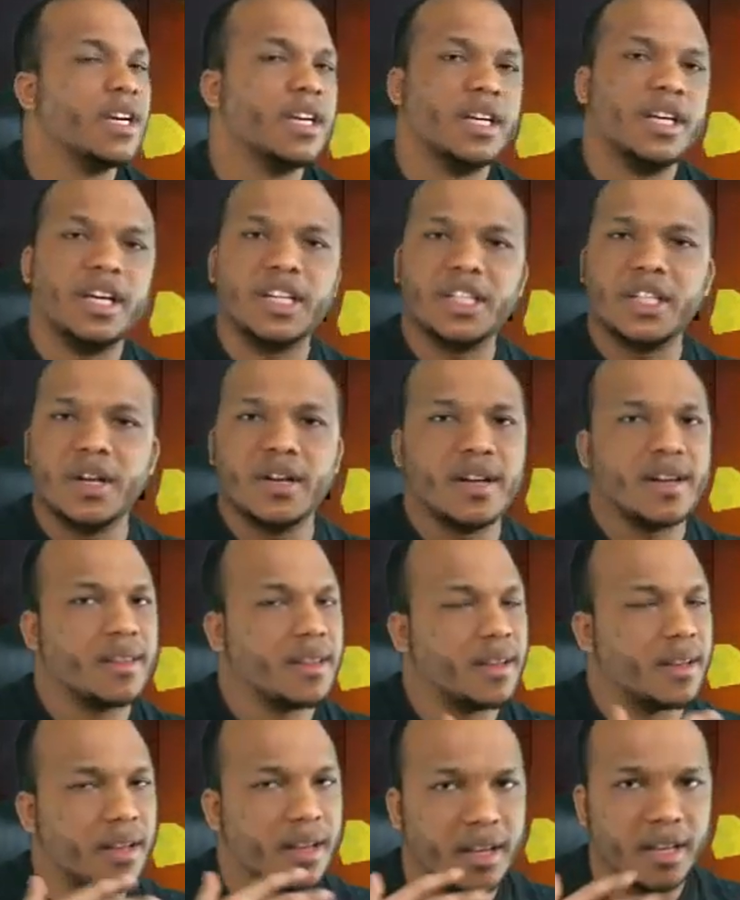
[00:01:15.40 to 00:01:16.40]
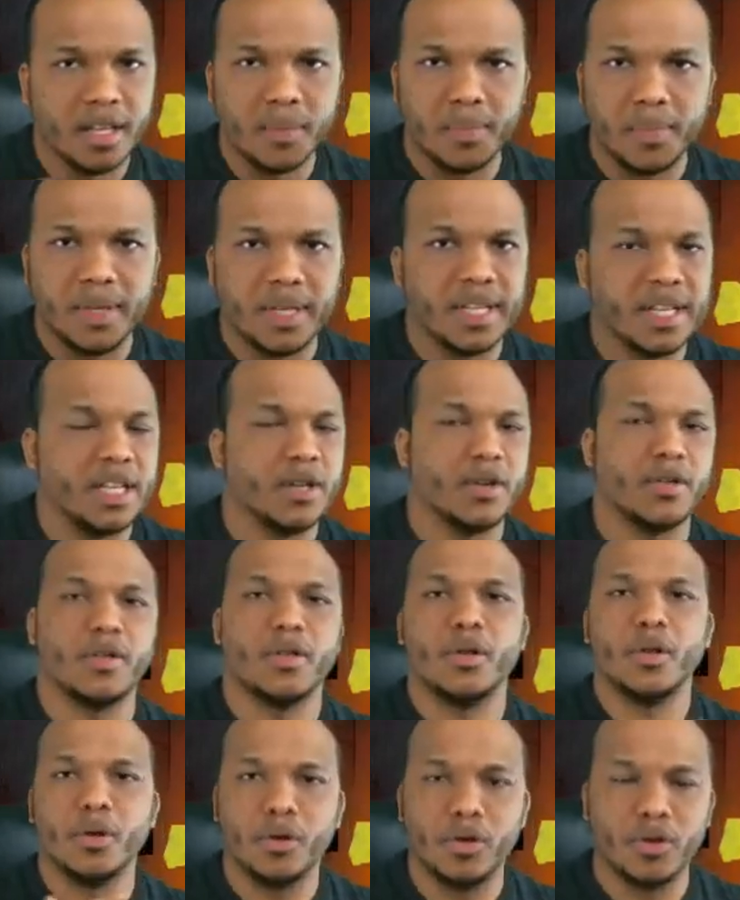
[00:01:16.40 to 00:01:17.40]
He's not like the hillbilly or the
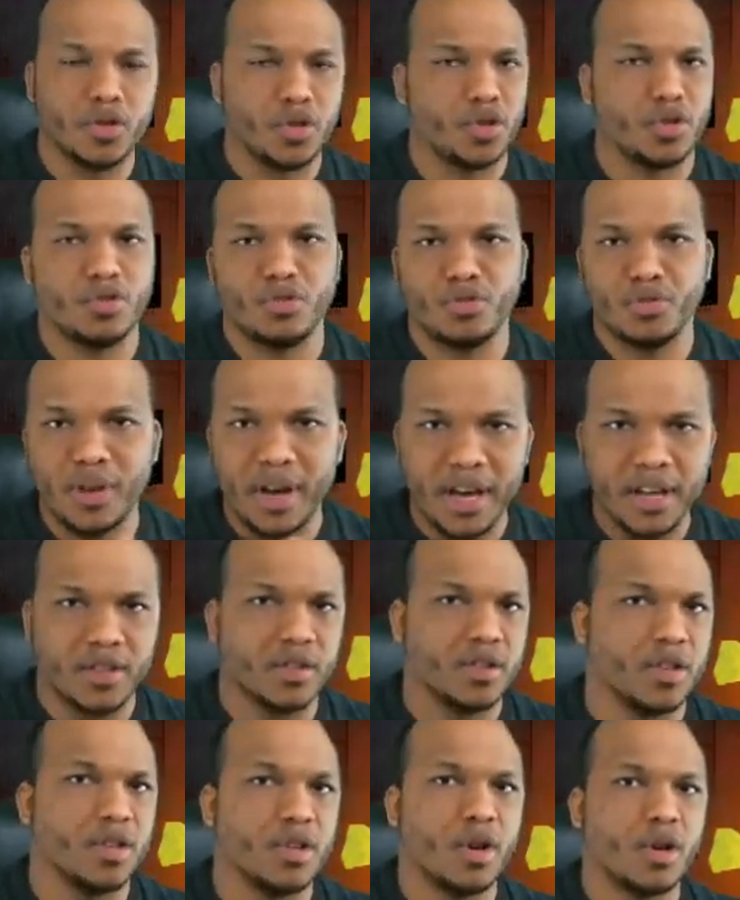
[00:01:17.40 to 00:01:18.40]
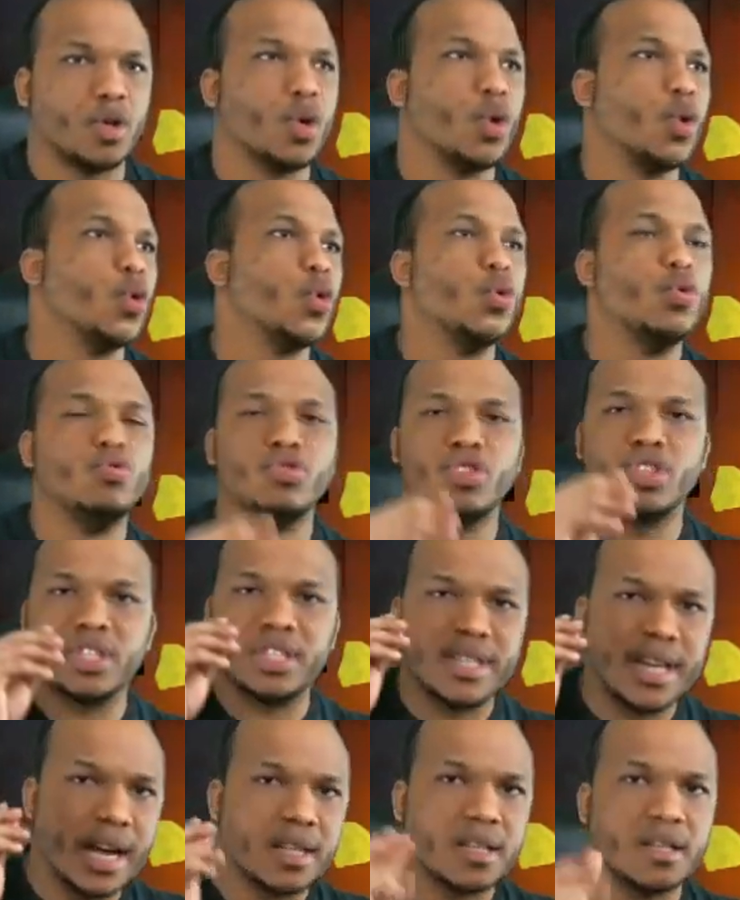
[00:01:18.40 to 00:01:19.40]
nurse or the wraith or the doctor who
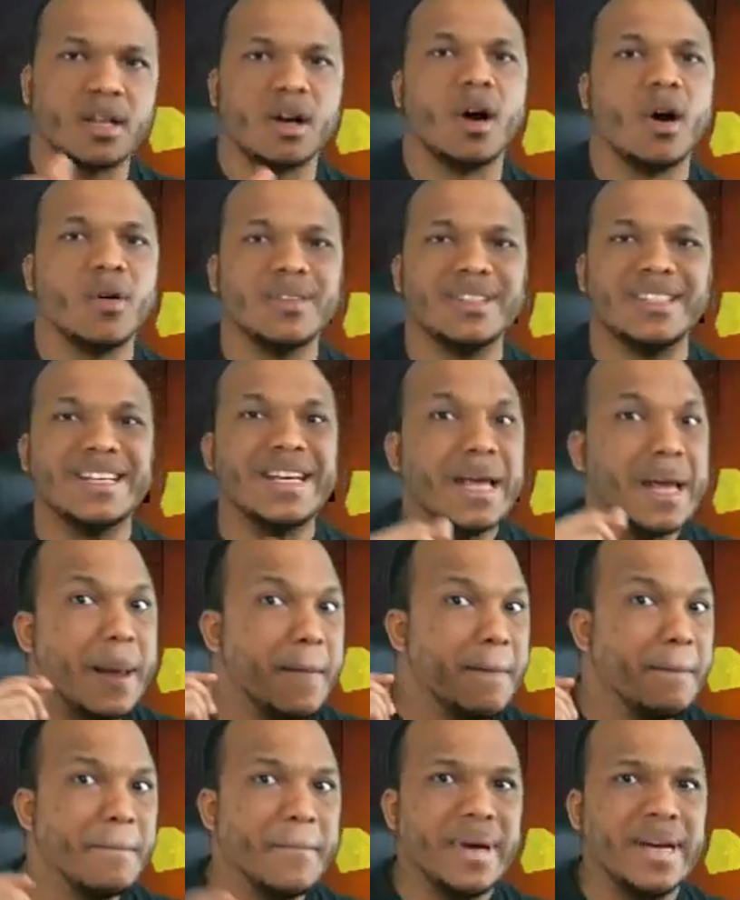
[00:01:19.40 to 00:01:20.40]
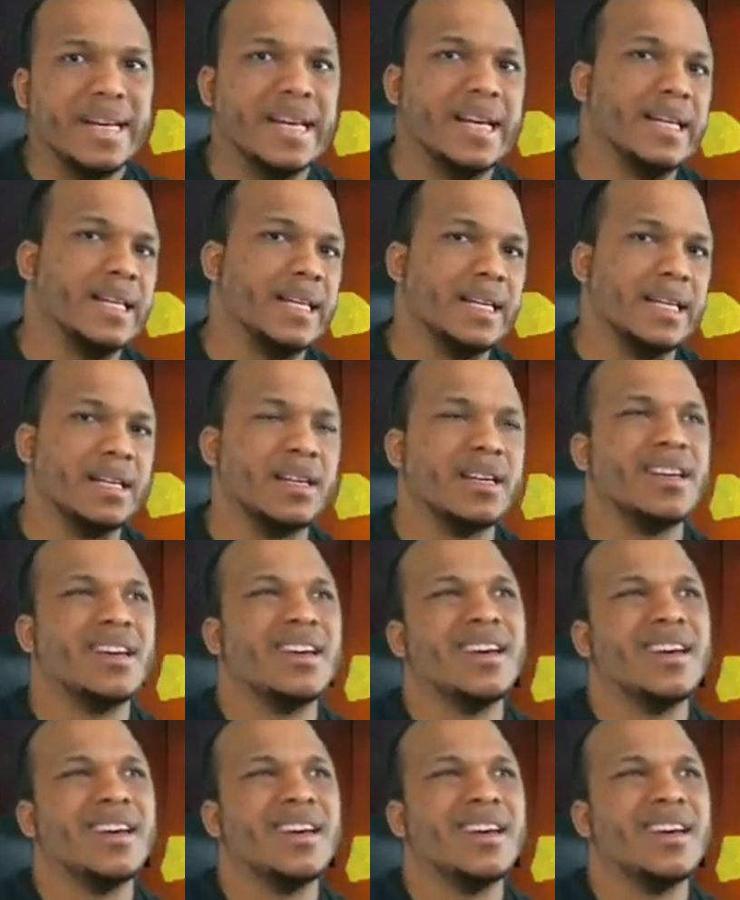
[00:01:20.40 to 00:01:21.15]
start the hunt immediately.